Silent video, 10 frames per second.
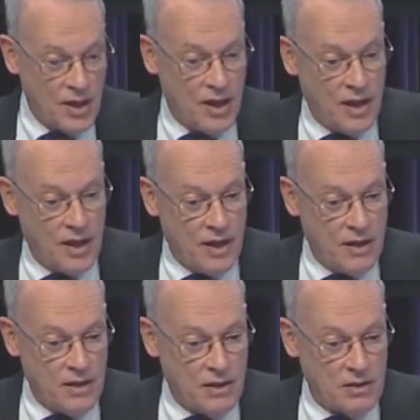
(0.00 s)

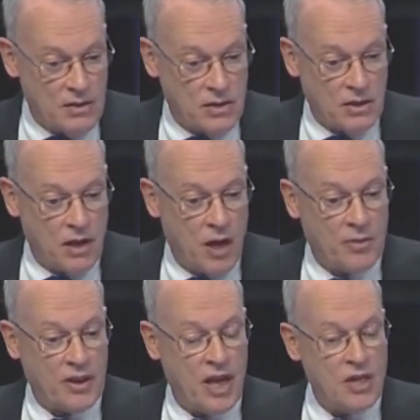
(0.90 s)
And
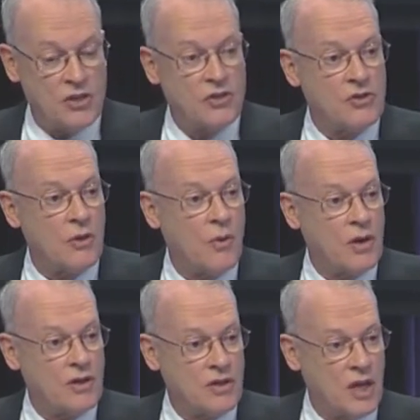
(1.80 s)
complications are
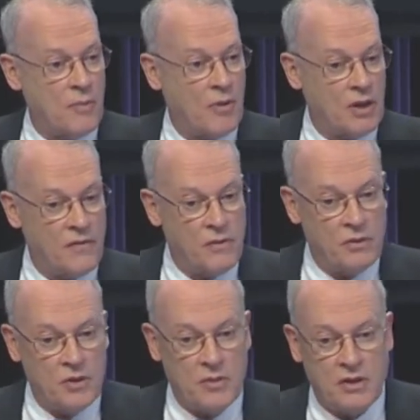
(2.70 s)
one example. If you
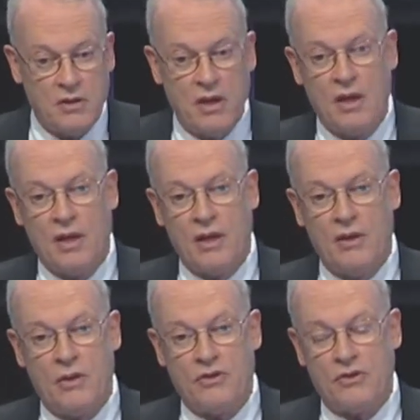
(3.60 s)
limit
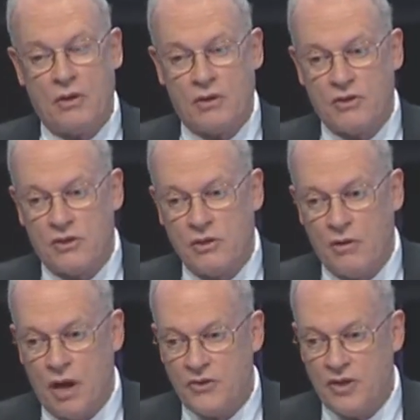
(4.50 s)
your search to
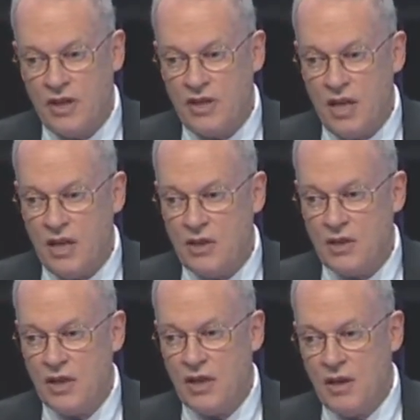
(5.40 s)

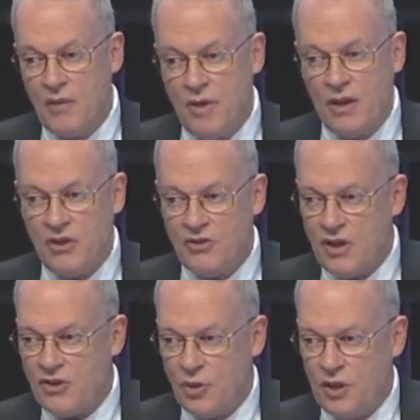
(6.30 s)
RCTs, because
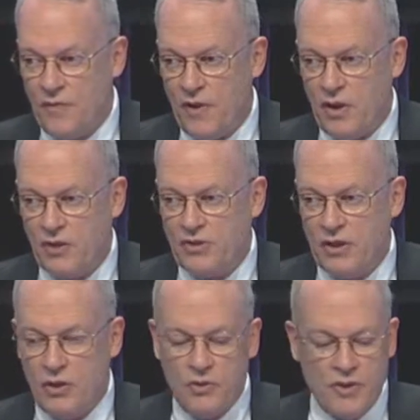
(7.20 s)
they're so difficult to
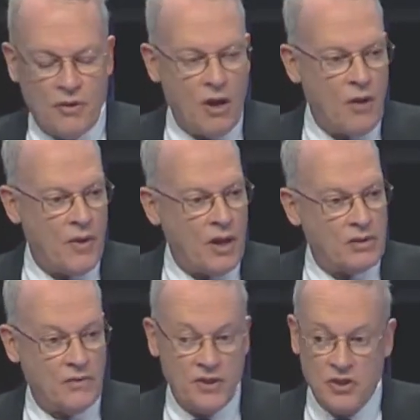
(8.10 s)
do, they're all
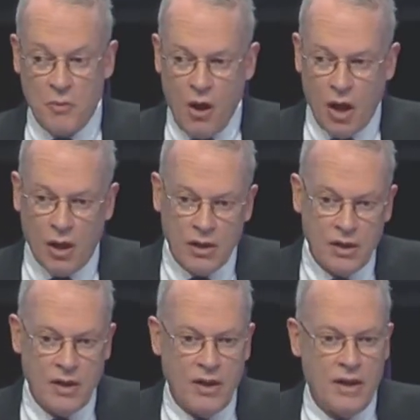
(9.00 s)
relatively small.
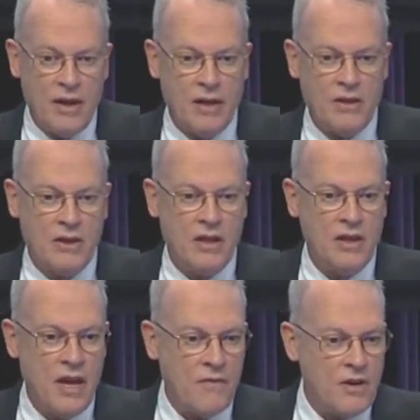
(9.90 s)
And you can
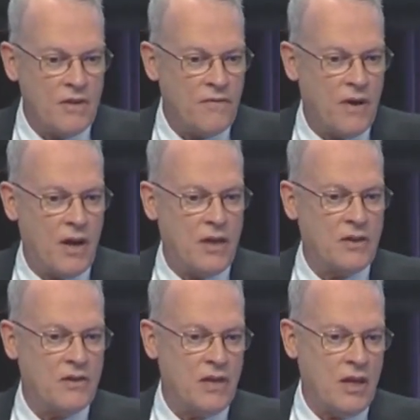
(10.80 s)
never
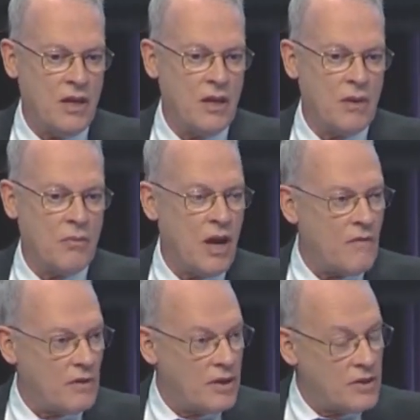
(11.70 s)
define the
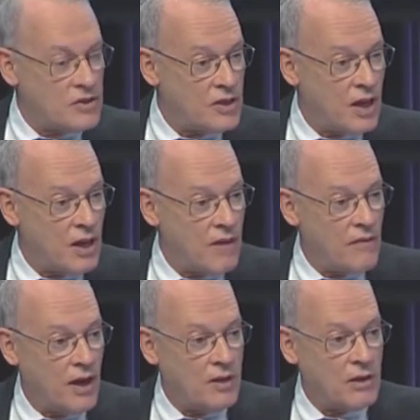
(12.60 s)
prevalence of
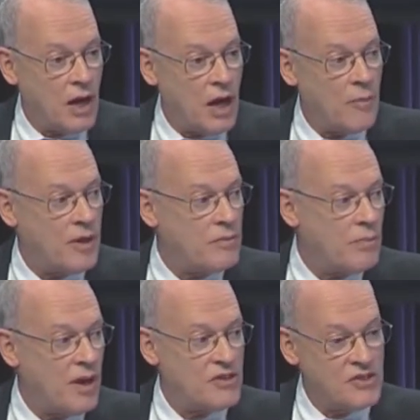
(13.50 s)
uncommon
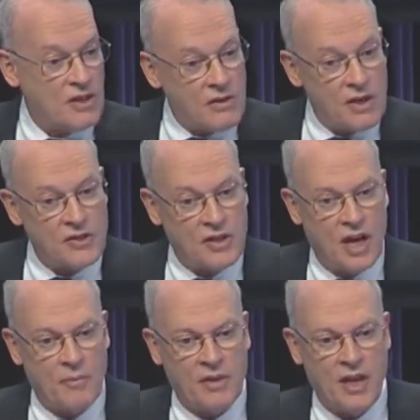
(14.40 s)
but serious
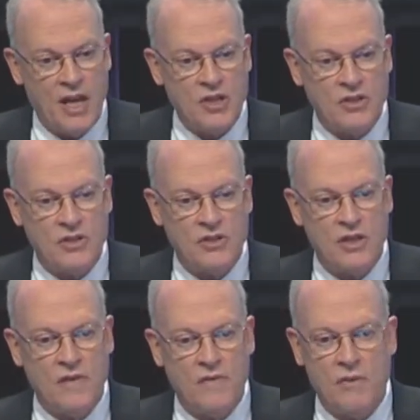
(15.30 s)
complications
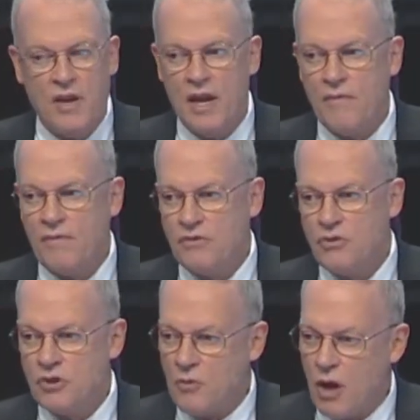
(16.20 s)
if you have
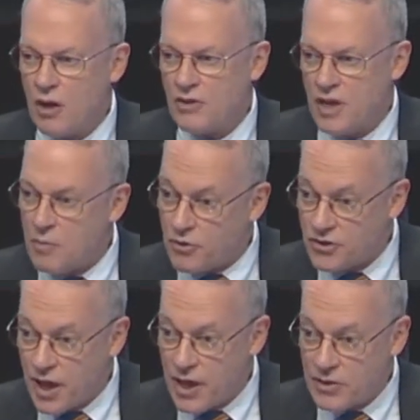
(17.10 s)
too small a sample
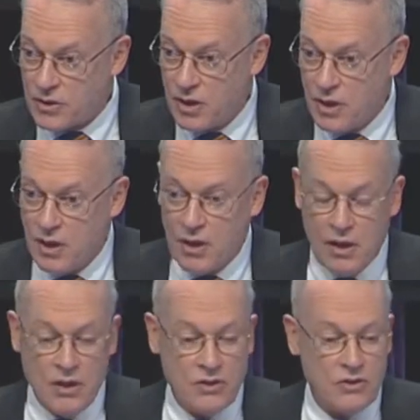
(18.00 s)

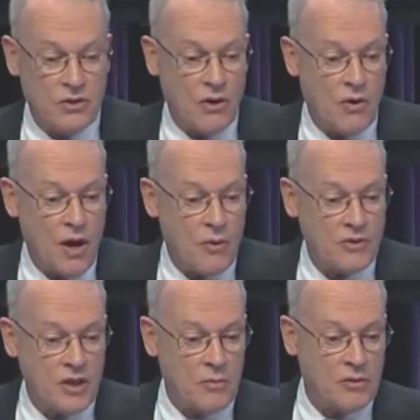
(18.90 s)
size. So I
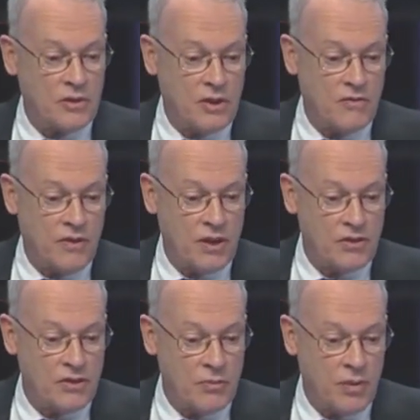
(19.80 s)
was able to
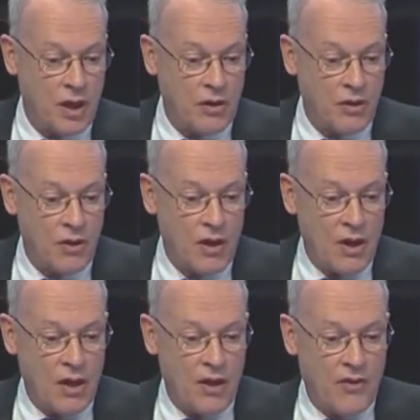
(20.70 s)
convince the panel
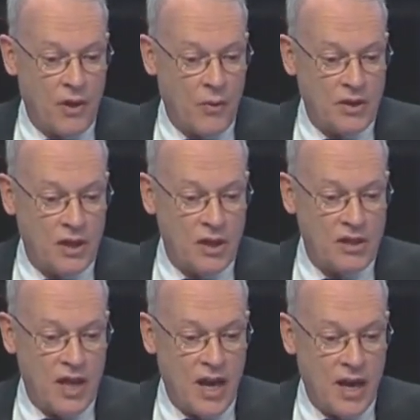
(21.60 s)
that we needed
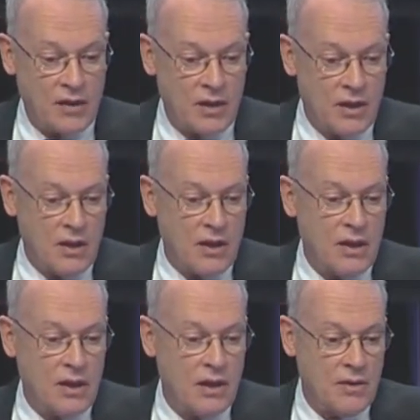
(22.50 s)
to add
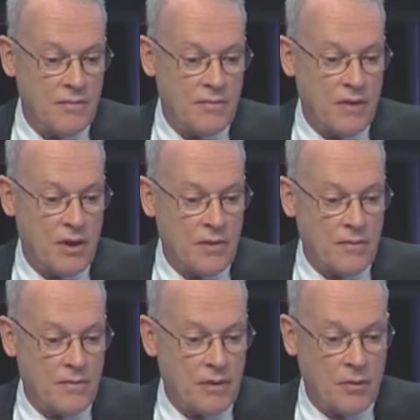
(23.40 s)

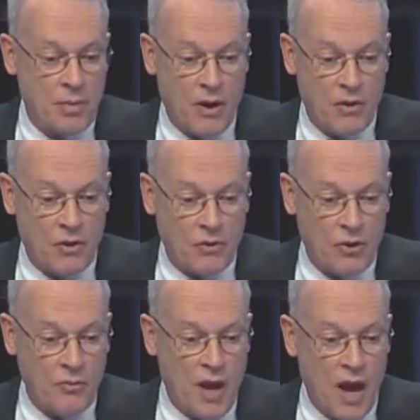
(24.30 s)
comparator
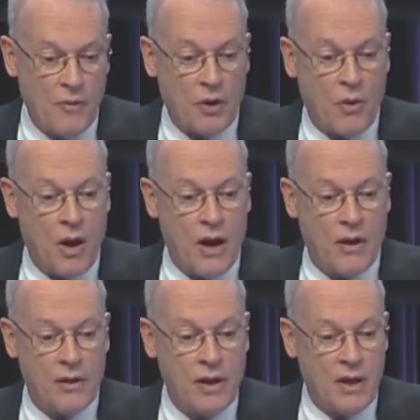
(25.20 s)
group not required.